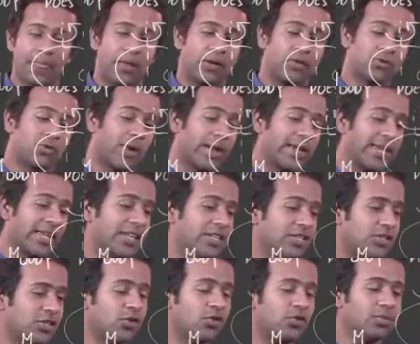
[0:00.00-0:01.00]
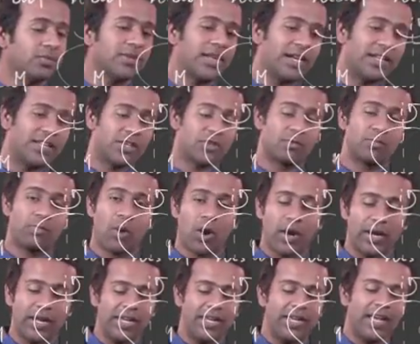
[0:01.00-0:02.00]
So I can assume that this
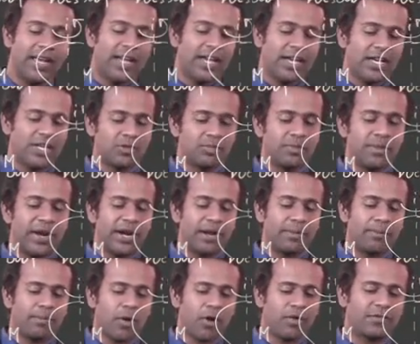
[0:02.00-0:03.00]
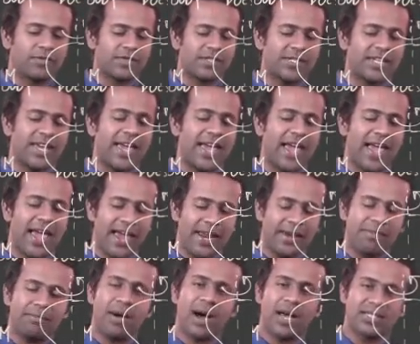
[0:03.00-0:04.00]
body is made up of, say,
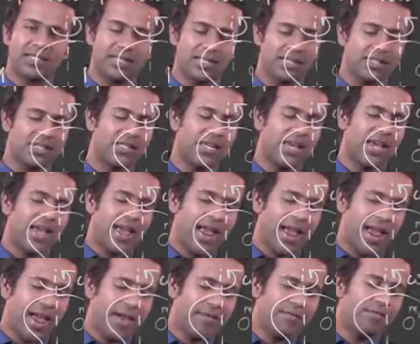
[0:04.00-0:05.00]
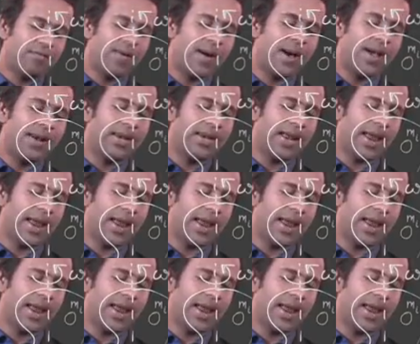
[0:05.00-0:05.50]
n masses, M1,